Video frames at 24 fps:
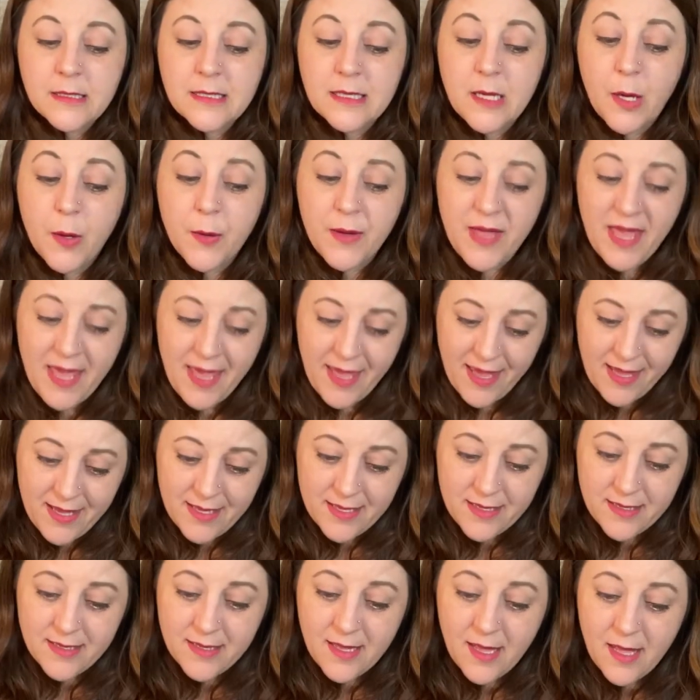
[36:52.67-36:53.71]
okay,
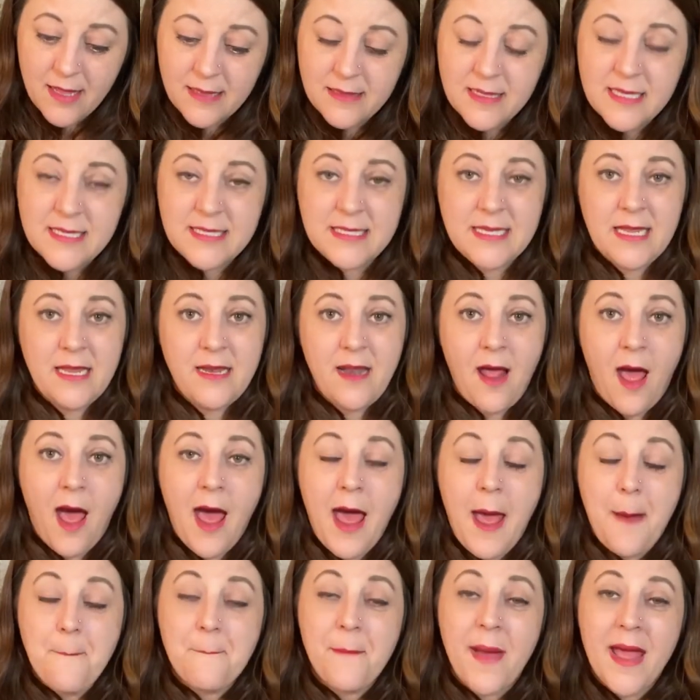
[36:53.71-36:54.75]
listen,
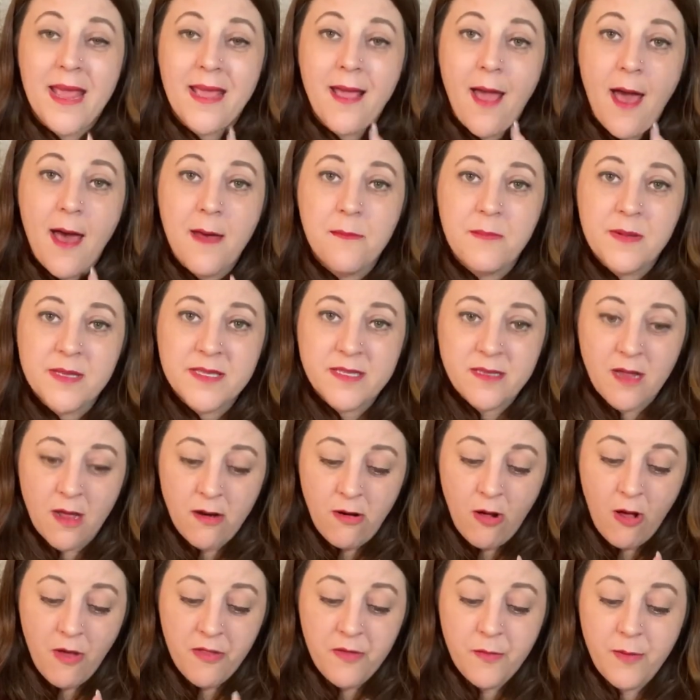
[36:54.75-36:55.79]
my cup is not
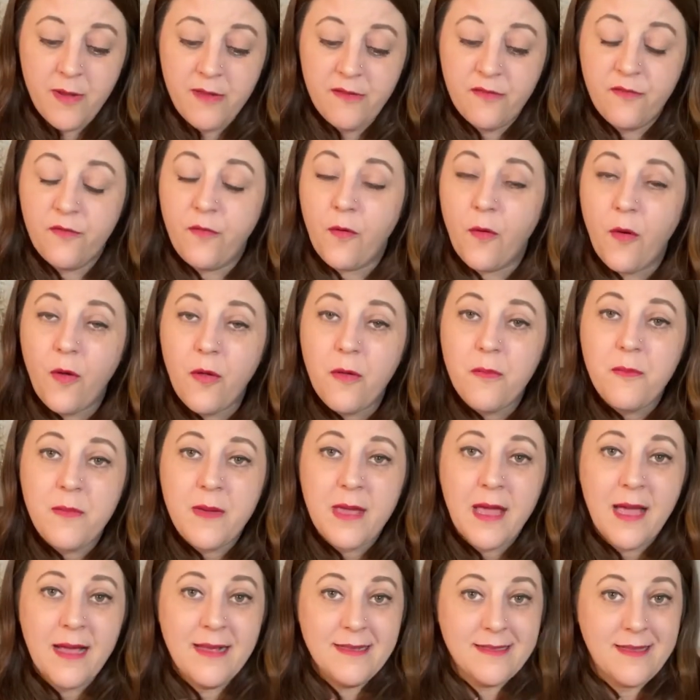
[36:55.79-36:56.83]
all the way full
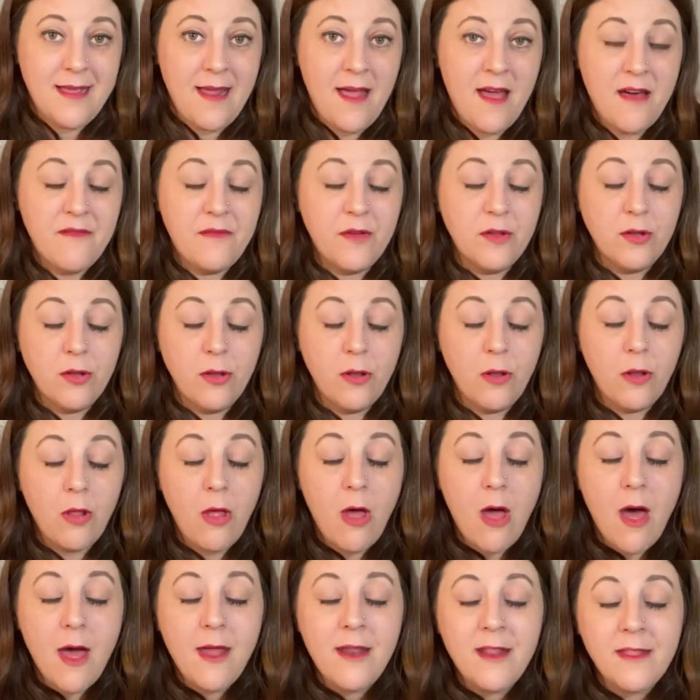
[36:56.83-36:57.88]
because I have a
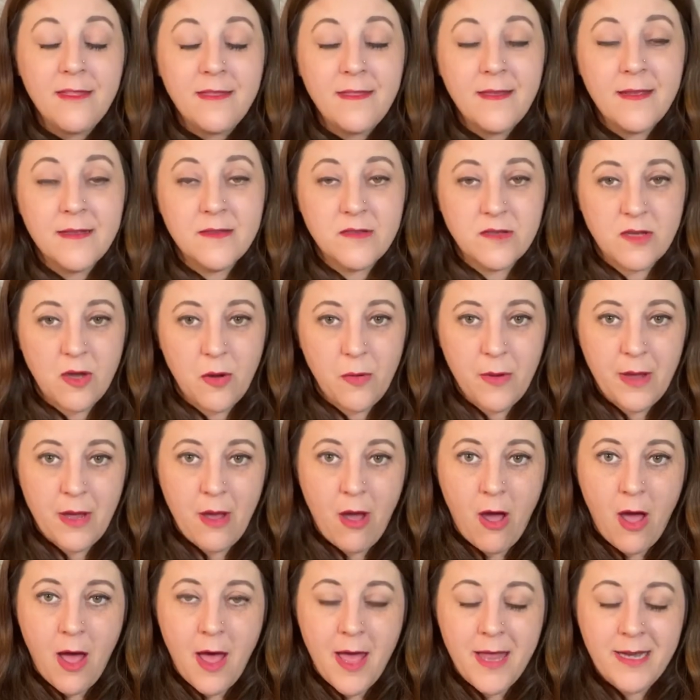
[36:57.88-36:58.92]
lot of things going
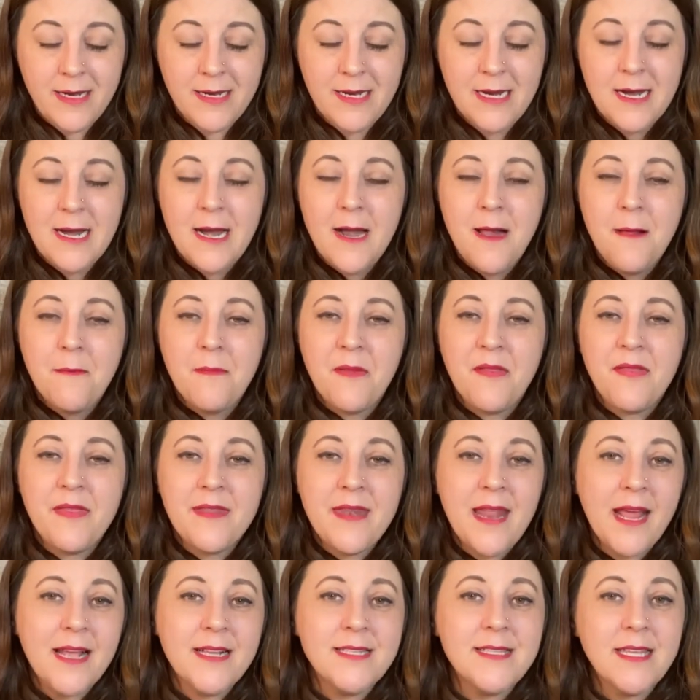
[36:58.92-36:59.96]
on. But the
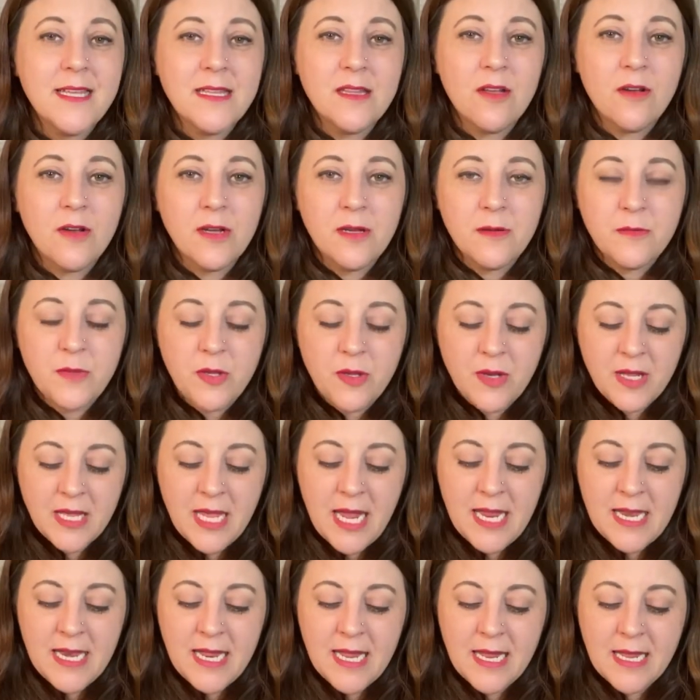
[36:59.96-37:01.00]
next thing they're
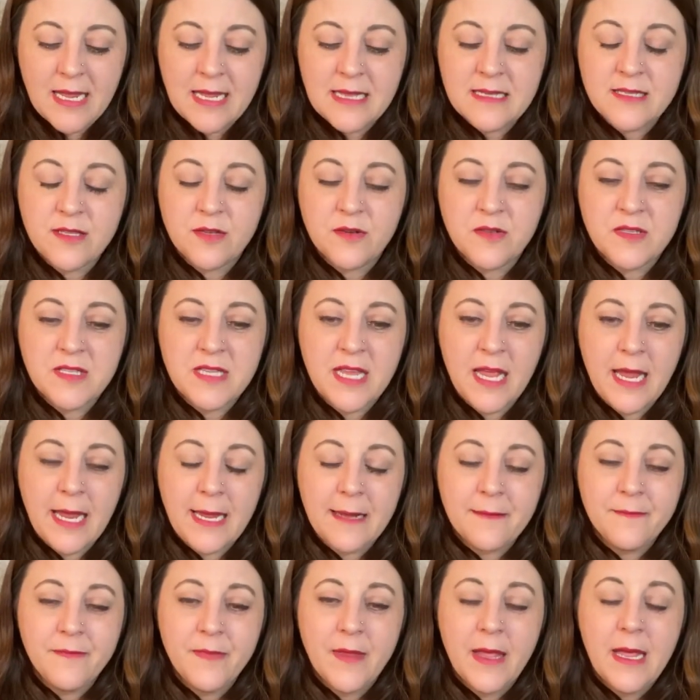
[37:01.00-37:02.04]
communicating is they're saying,
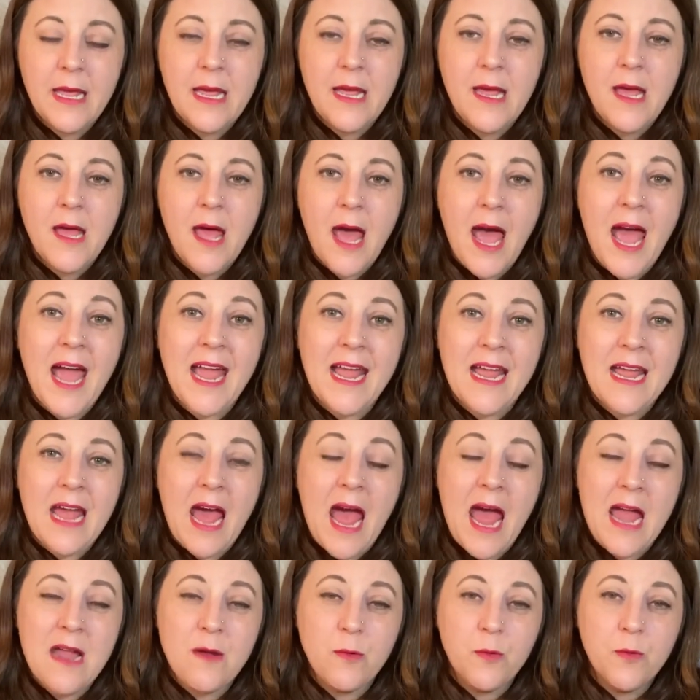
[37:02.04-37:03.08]

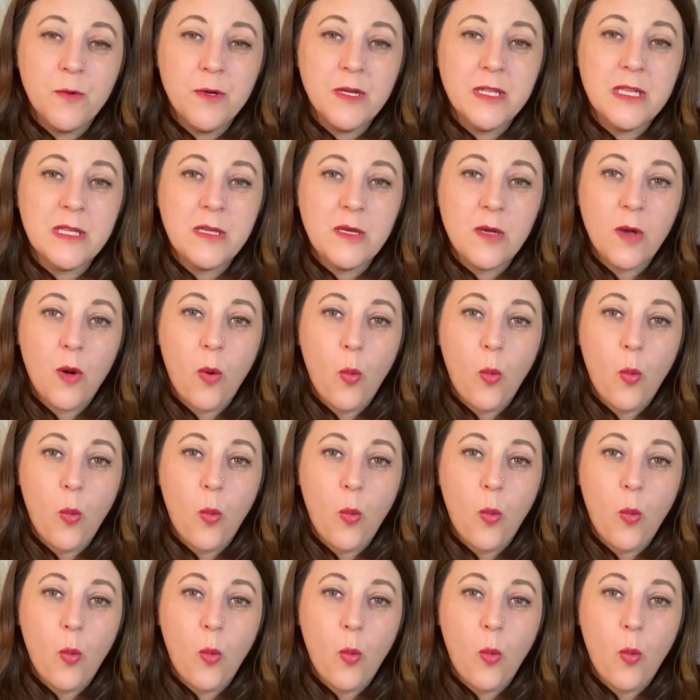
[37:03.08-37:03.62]
I really